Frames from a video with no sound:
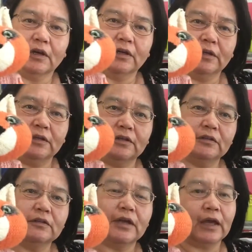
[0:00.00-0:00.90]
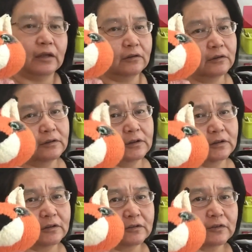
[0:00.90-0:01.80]
I did the head
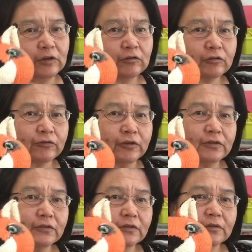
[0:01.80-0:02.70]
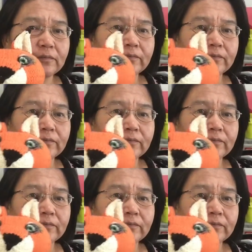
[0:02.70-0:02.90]
and the snout first,